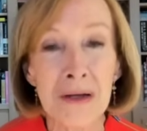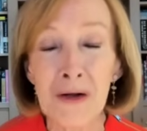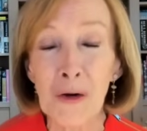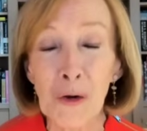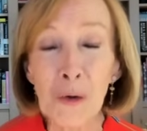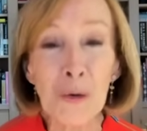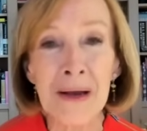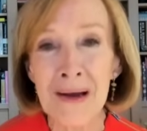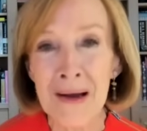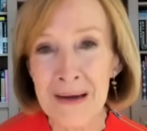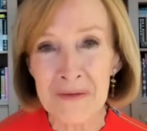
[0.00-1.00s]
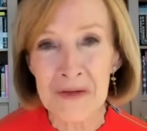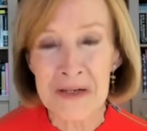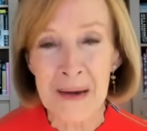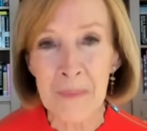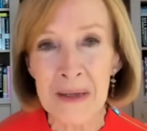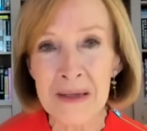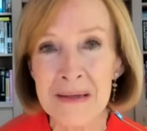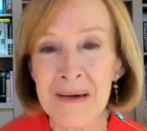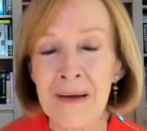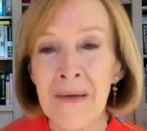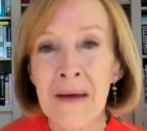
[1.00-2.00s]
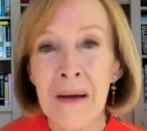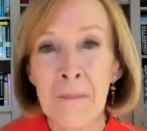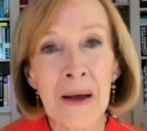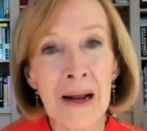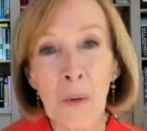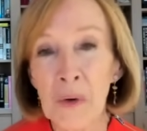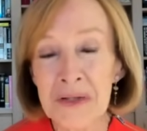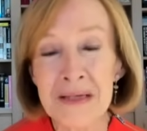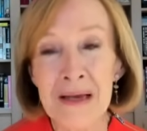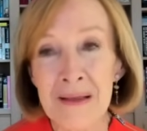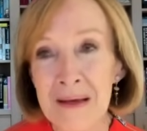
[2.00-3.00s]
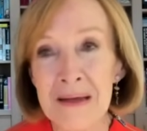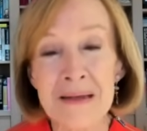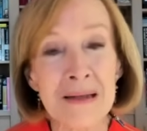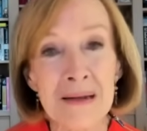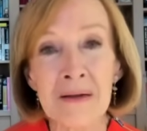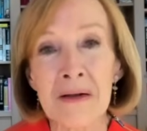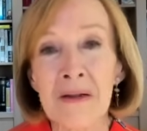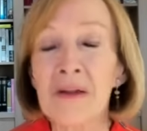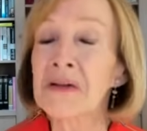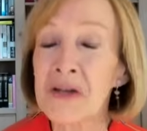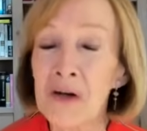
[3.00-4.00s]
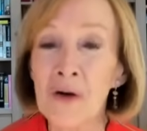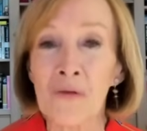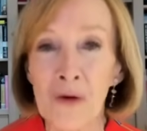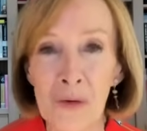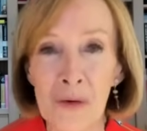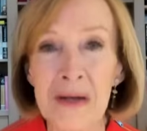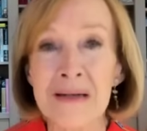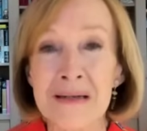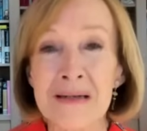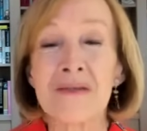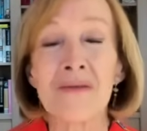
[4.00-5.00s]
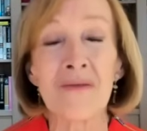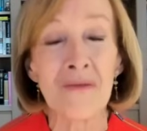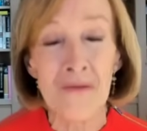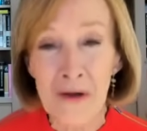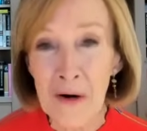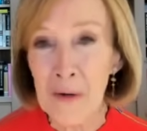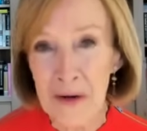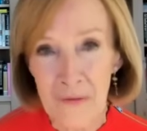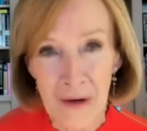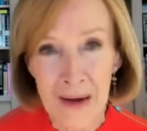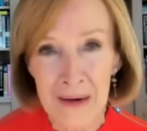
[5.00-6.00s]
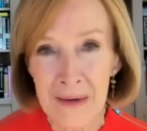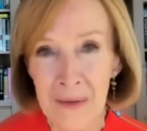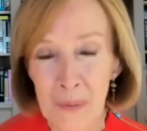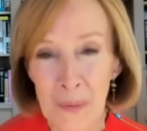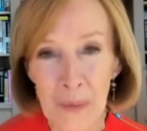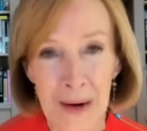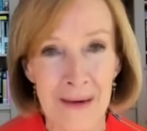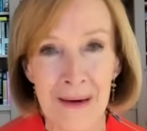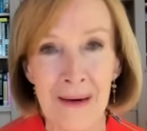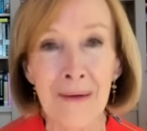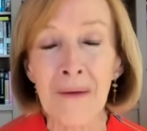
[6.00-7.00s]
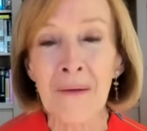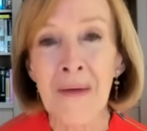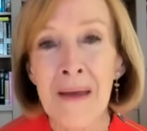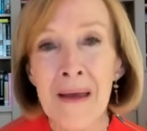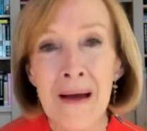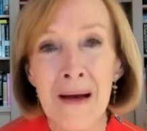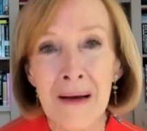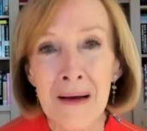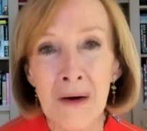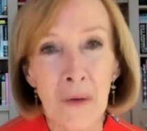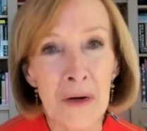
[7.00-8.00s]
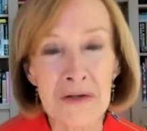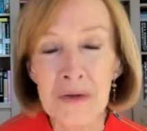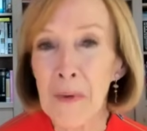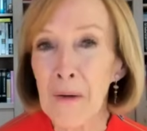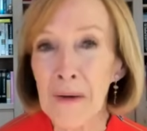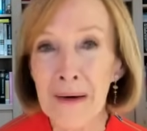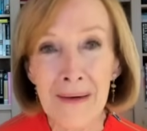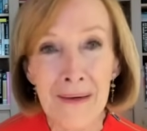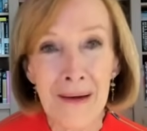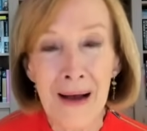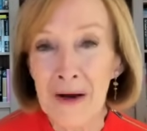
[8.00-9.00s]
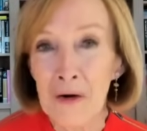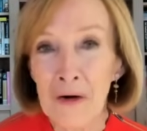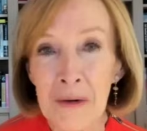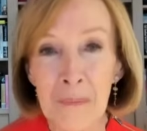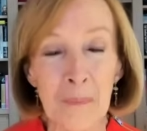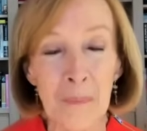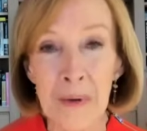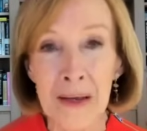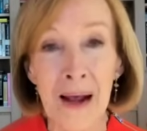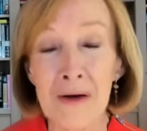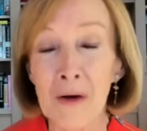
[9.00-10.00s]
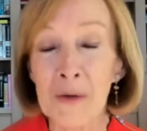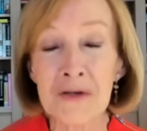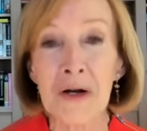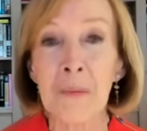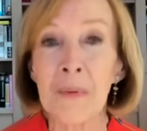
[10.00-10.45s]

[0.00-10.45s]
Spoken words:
concluding kind of statements. But I will say this, that the Latino vote is very divided right now across America. I couldn't begin. I know it's